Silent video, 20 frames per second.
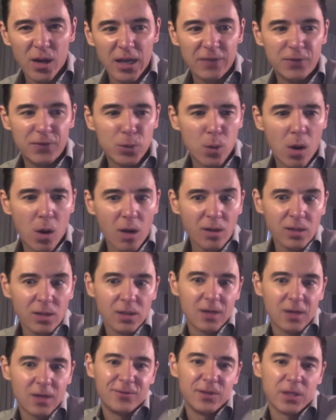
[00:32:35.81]
And if you are in
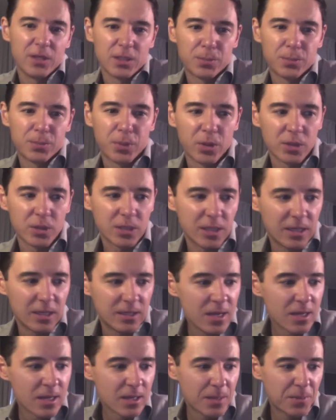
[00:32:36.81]
love with this person and
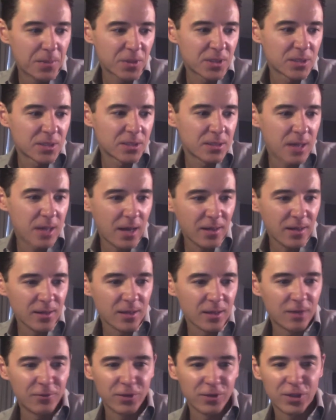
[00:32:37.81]
the person's not in
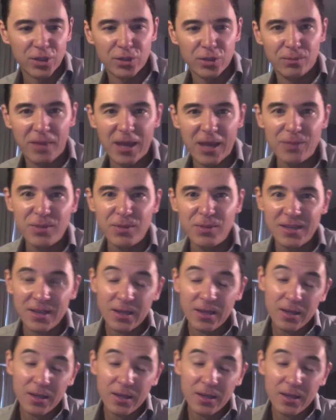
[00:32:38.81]
love with you, maybe